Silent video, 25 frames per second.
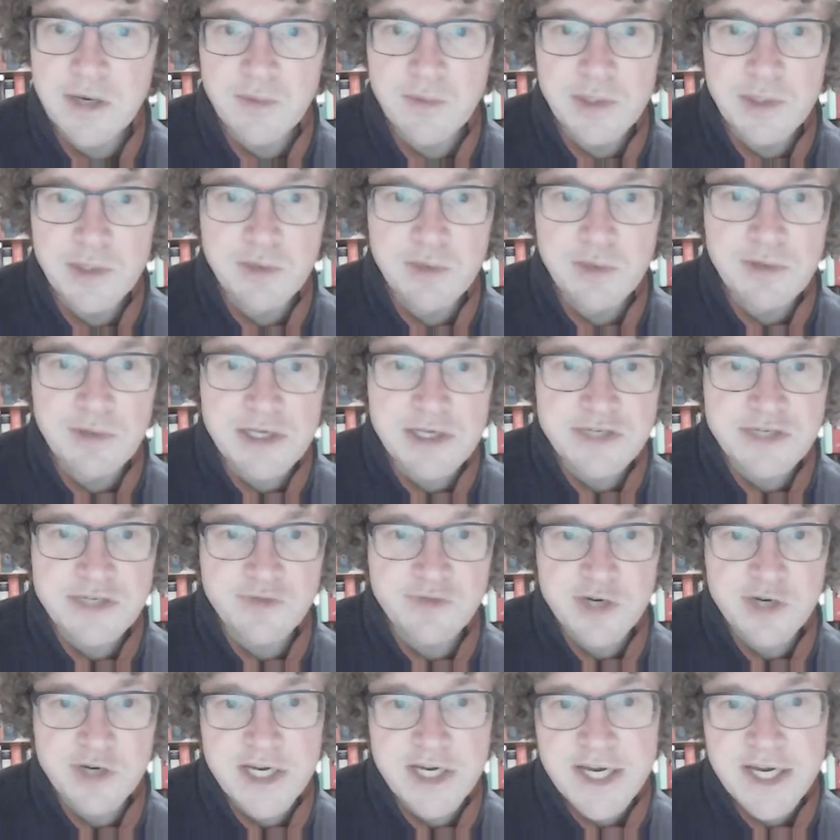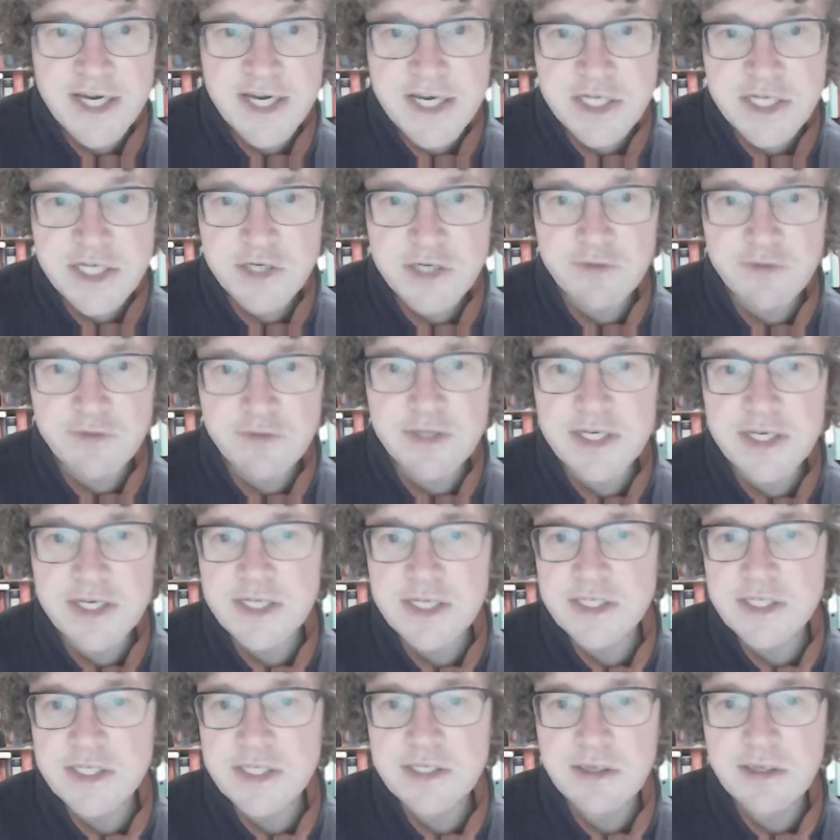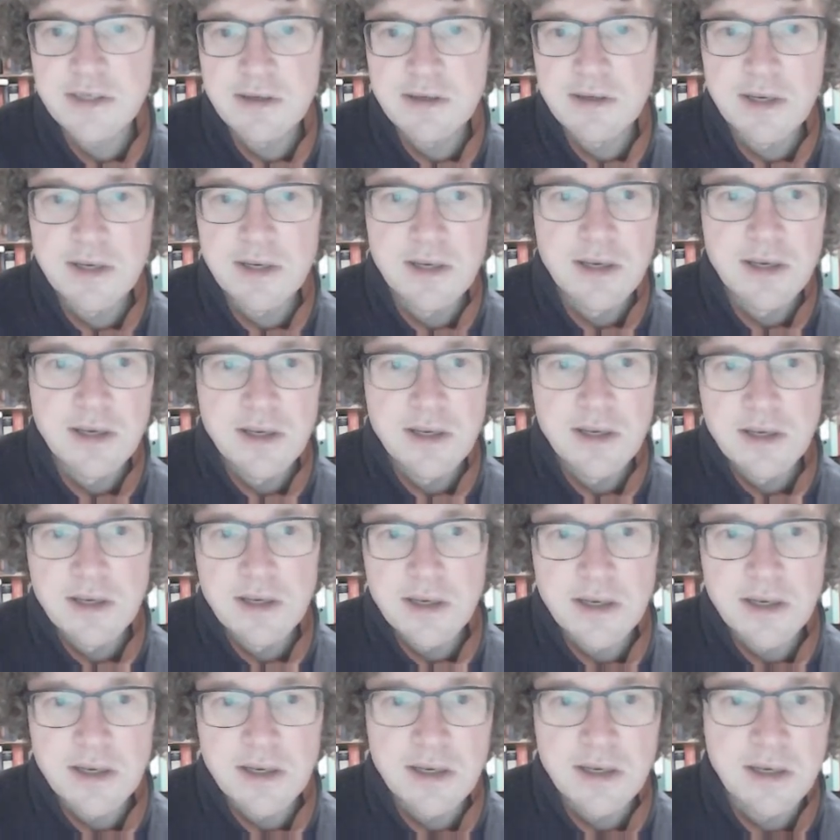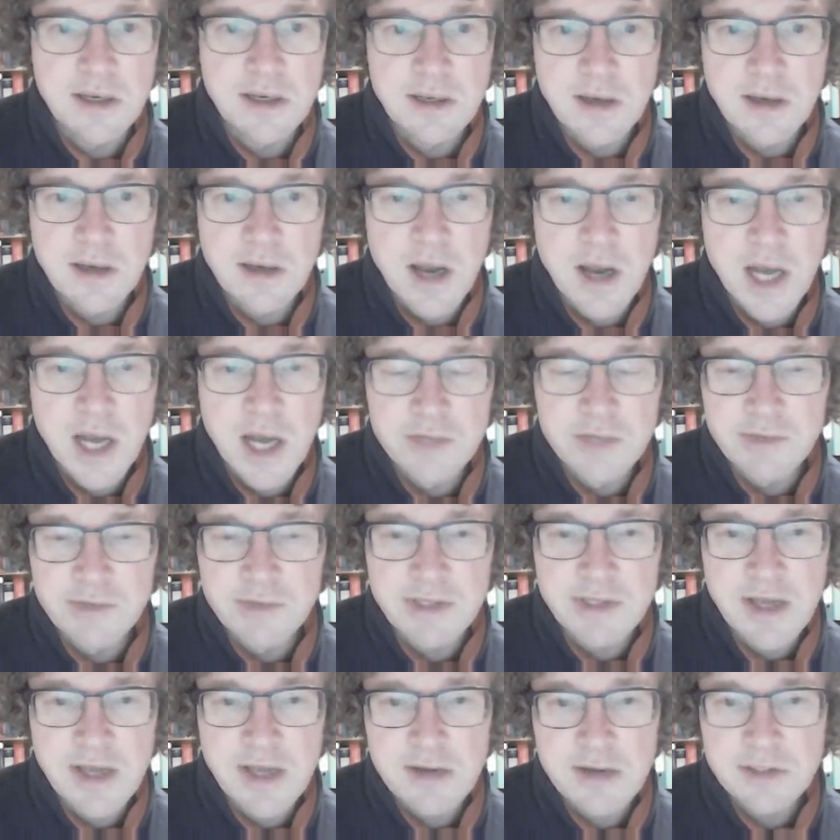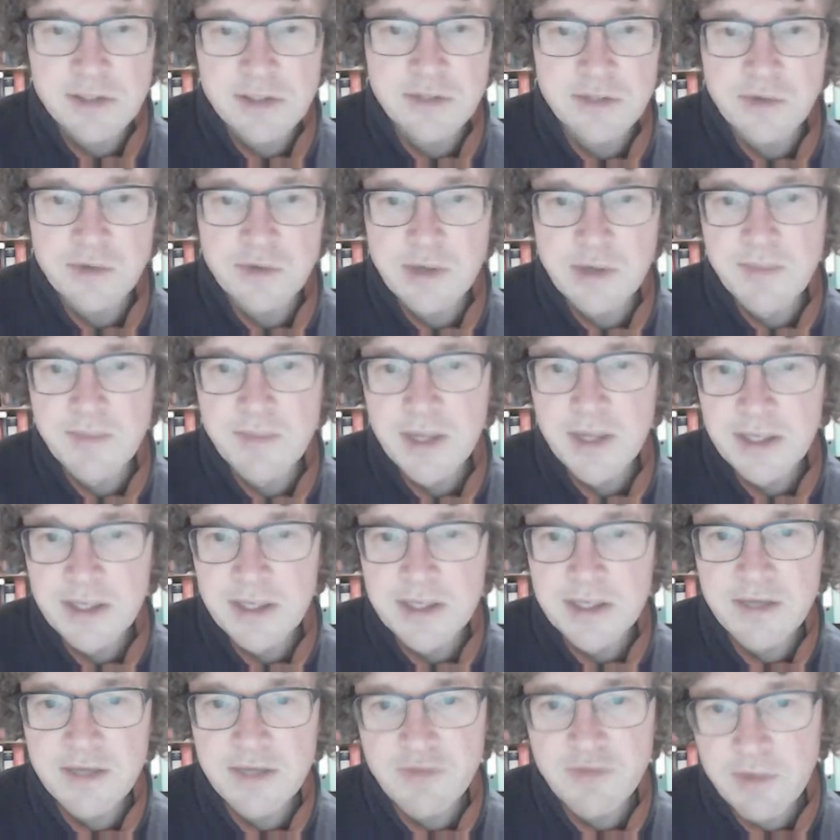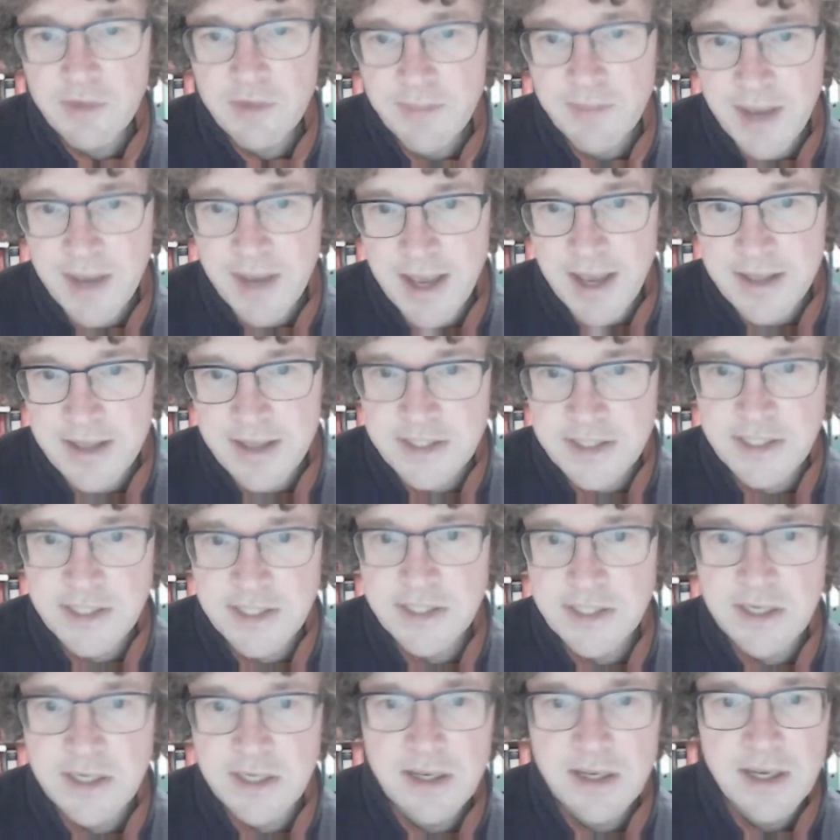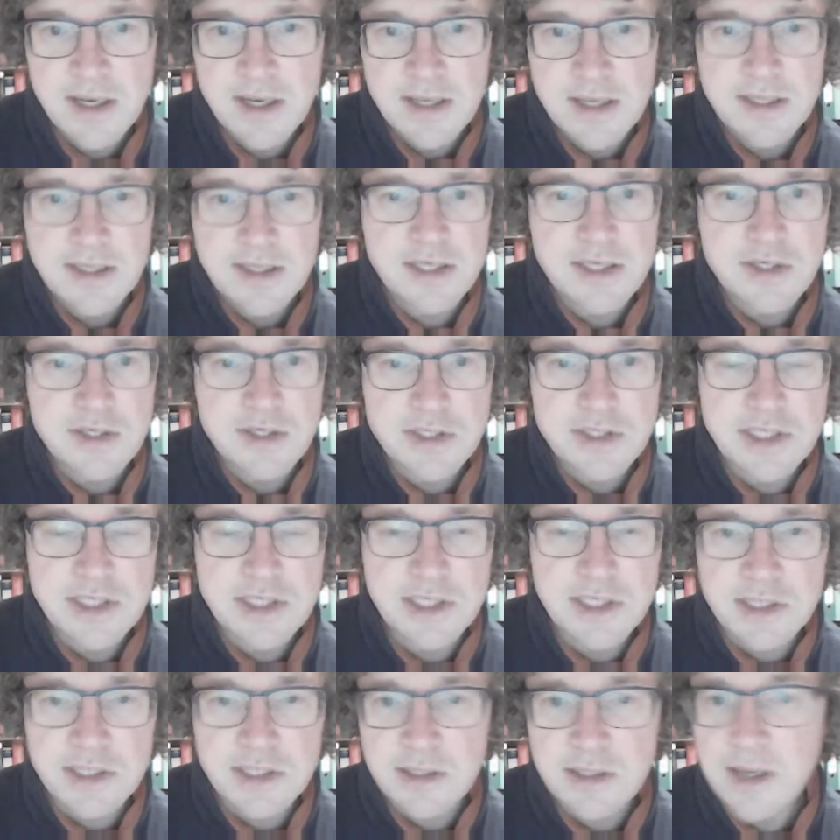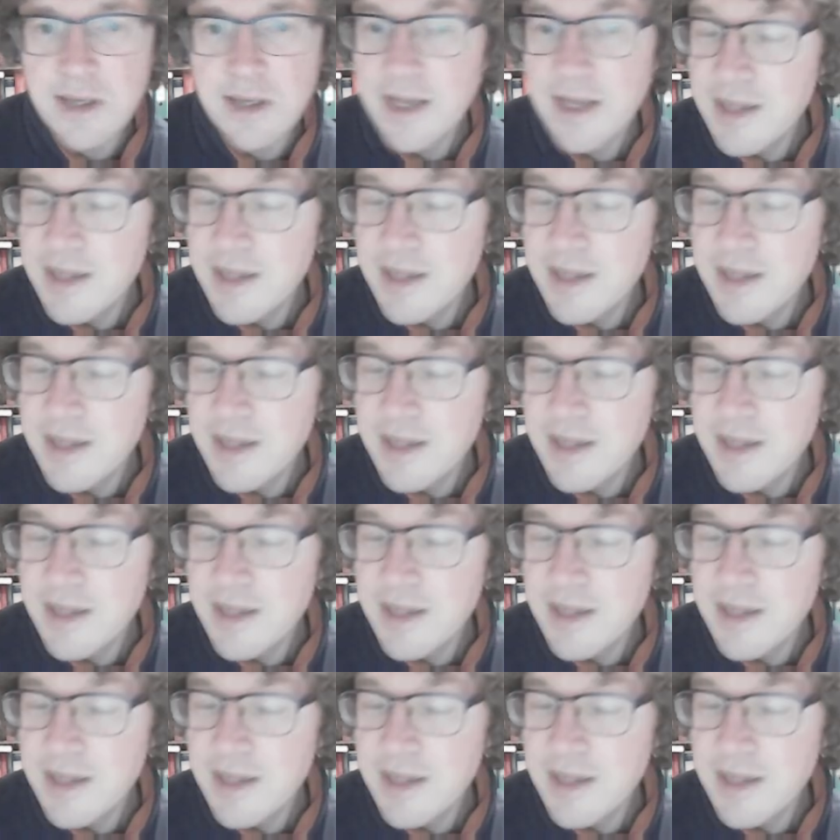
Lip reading: We do this for each of these 100,000 or a million different paths that you see here.